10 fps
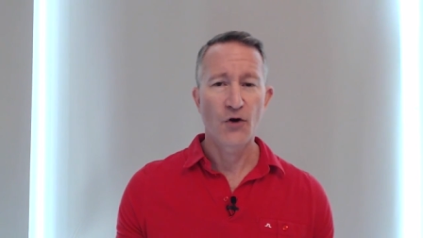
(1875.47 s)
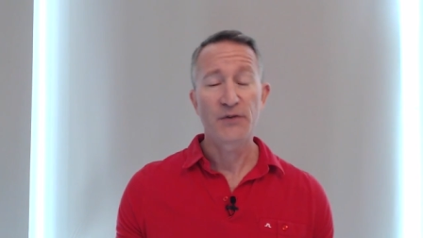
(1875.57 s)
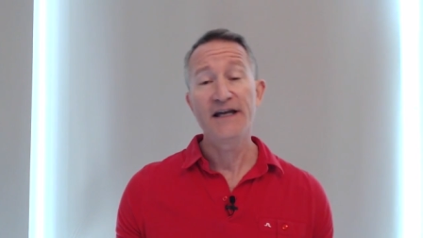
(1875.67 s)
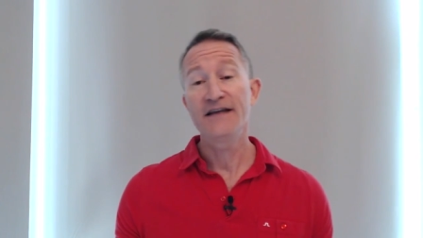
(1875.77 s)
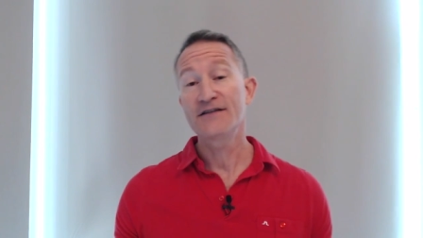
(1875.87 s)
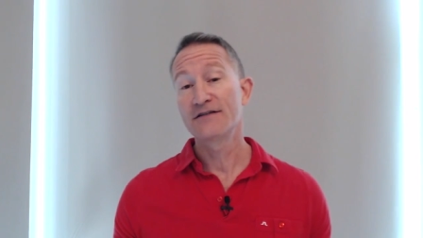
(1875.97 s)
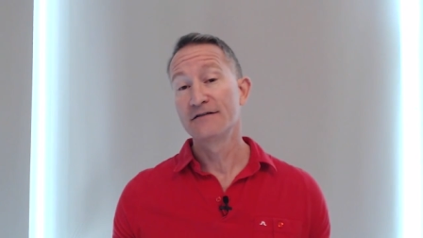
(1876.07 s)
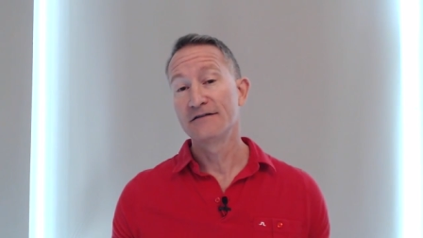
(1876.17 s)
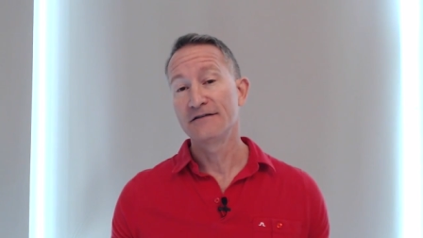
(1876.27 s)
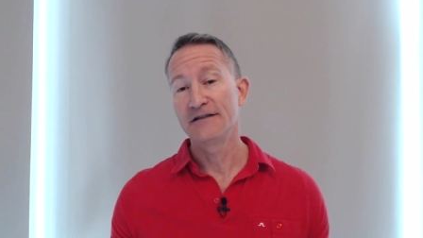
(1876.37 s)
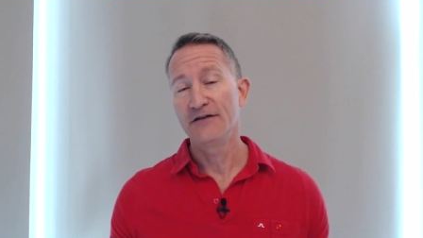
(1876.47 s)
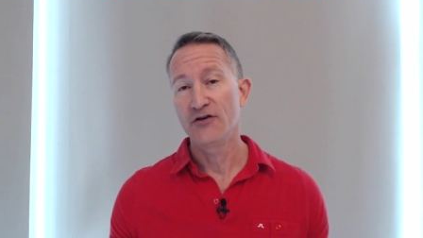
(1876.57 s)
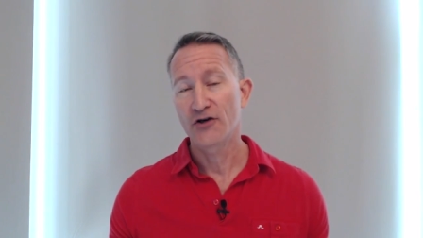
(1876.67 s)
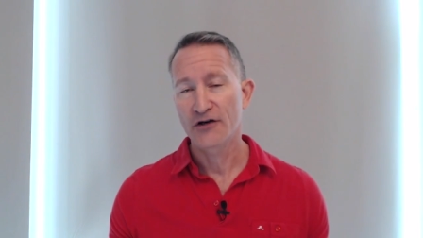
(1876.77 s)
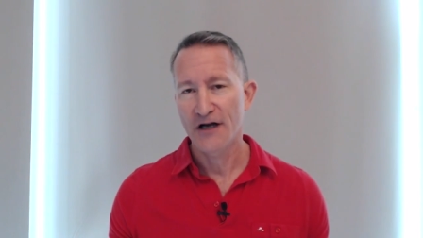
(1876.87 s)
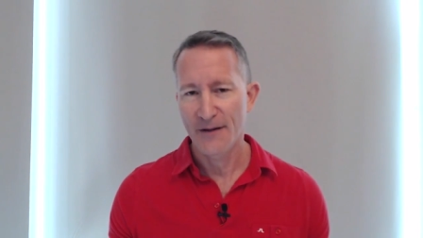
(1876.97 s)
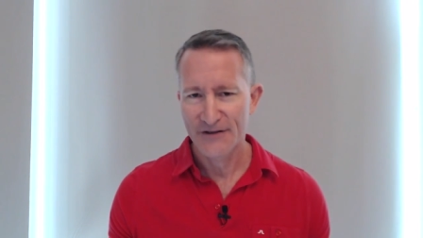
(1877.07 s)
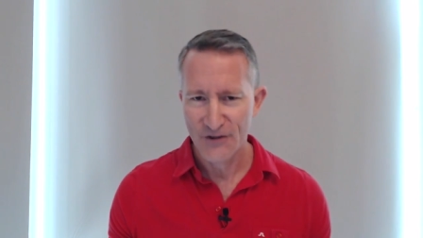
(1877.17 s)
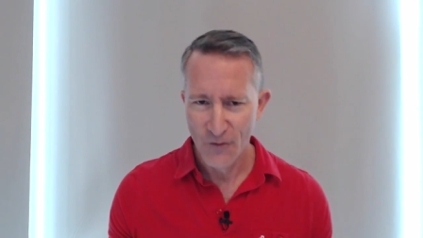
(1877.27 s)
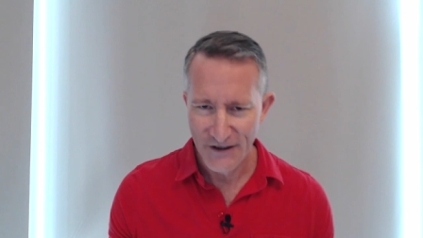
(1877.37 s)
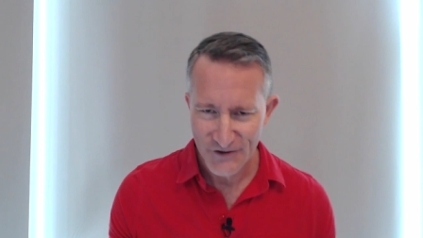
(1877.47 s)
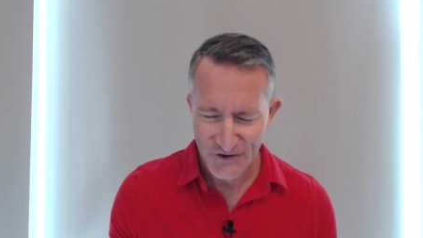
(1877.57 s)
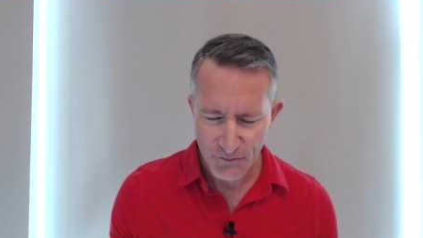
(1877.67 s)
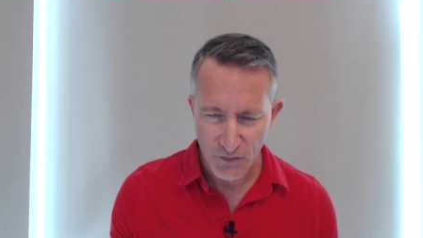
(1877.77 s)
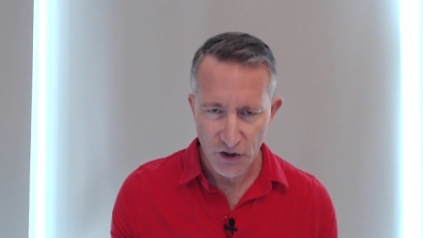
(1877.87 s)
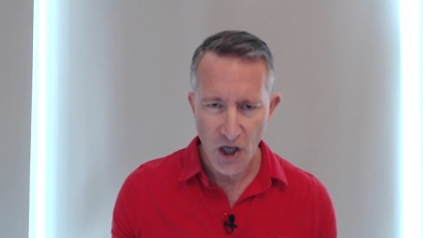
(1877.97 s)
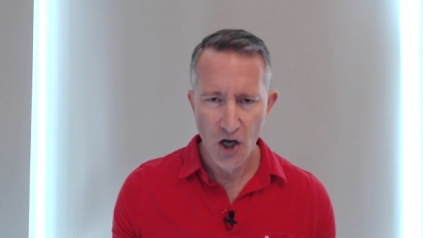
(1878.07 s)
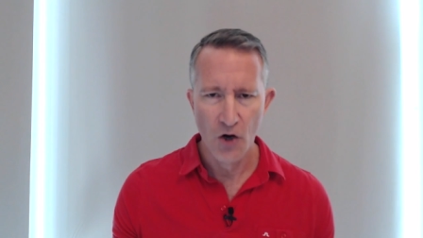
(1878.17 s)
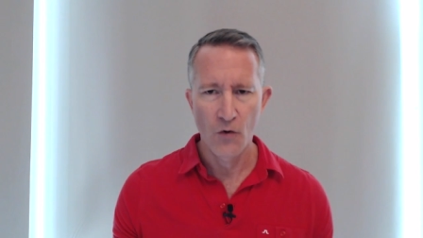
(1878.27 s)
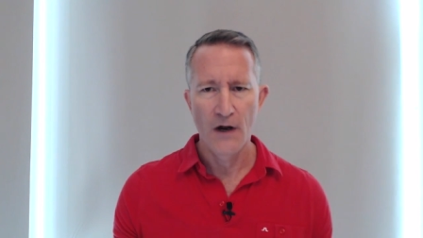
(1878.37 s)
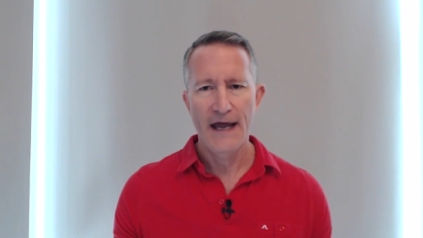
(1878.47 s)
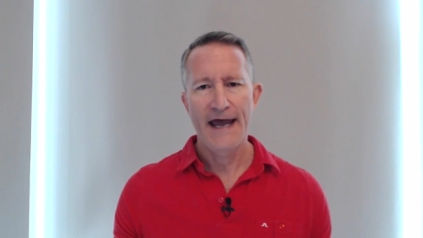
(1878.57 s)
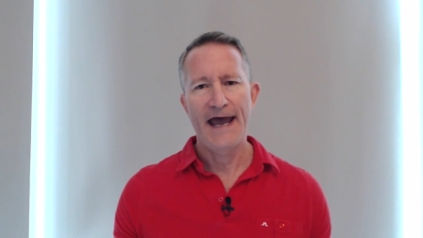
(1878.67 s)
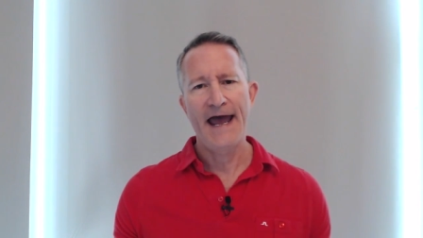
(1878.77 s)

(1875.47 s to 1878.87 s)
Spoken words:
So please leave your comments and questions below.